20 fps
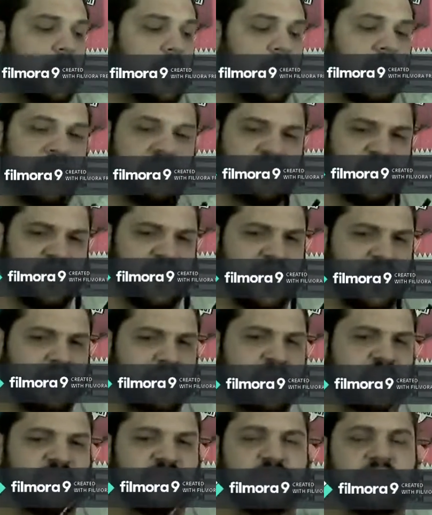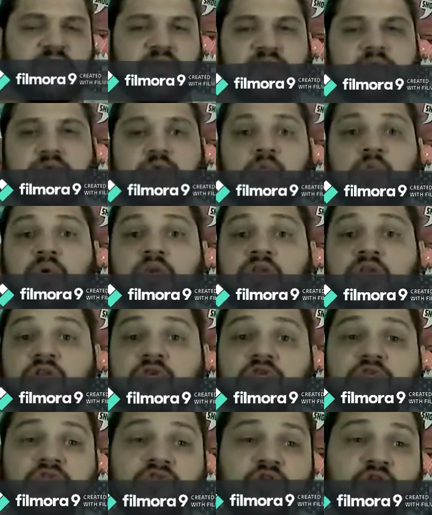I forgot to mention this. When
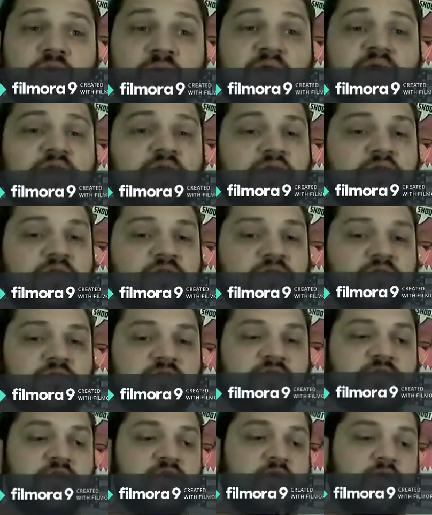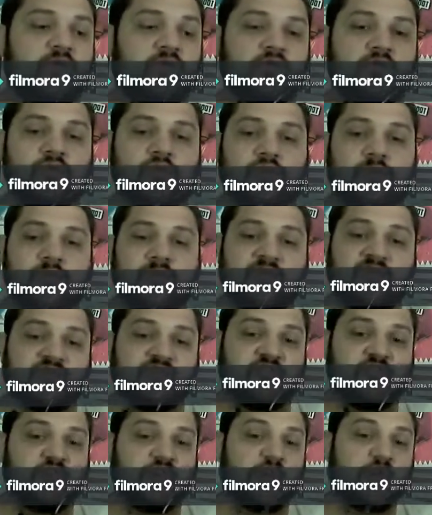you're doing your video, you want to make
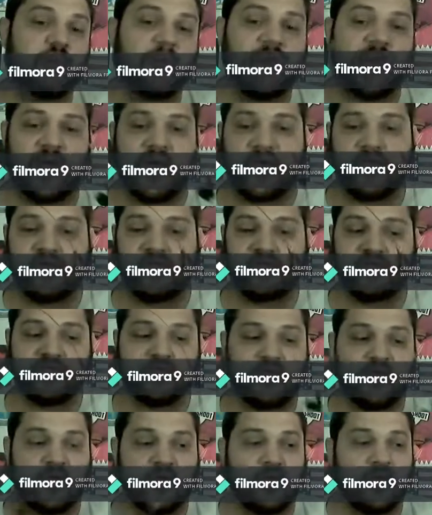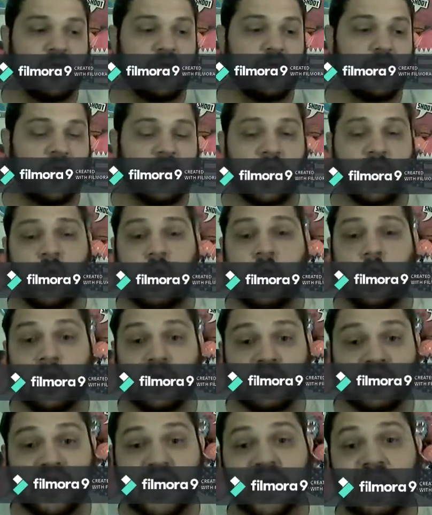sure you have a
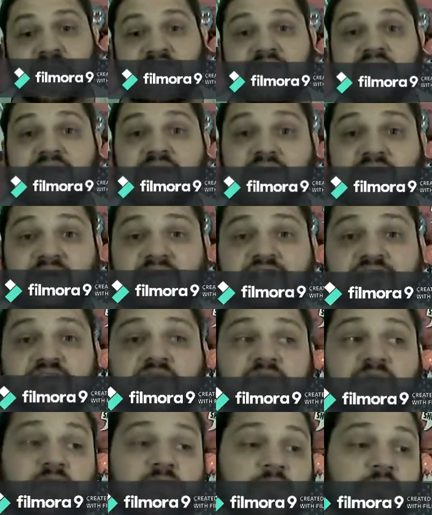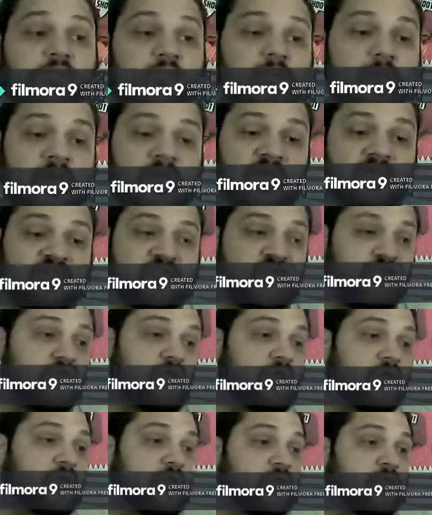hardline connection. Make sure
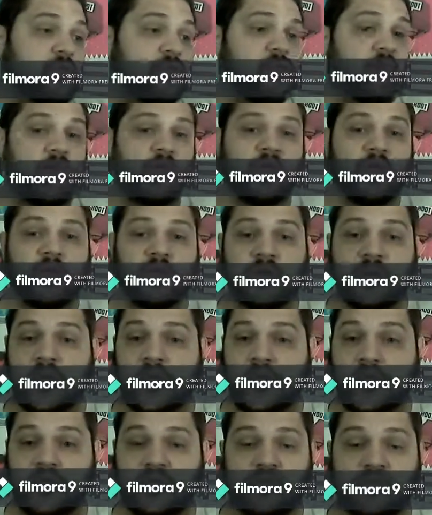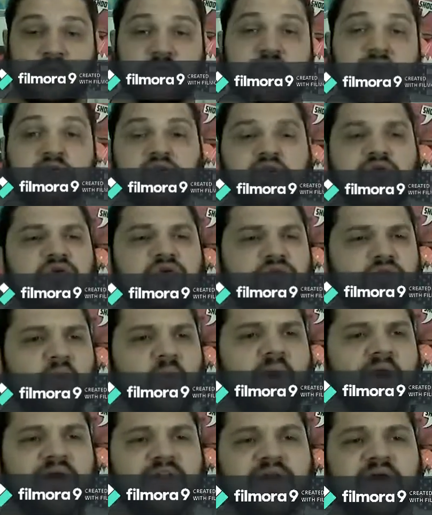you can use a
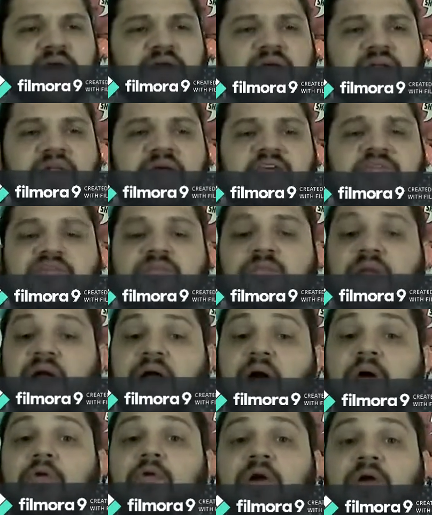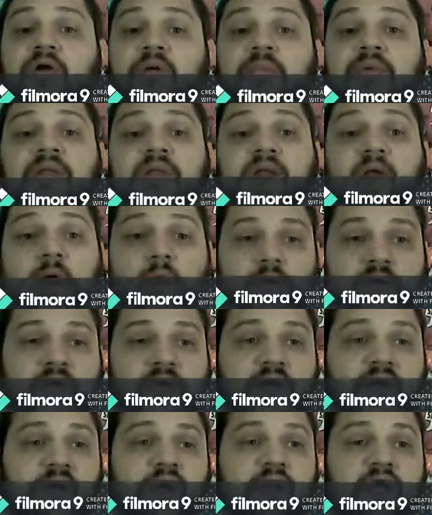Wi-Fi connection, but I would recommend a
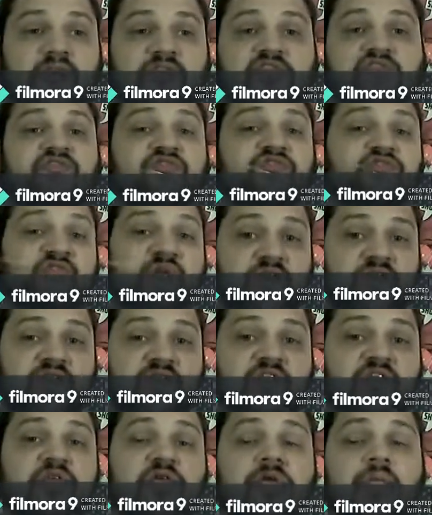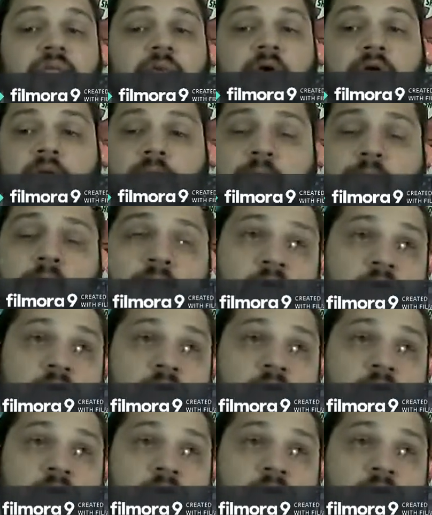hardline connection straight to your modem.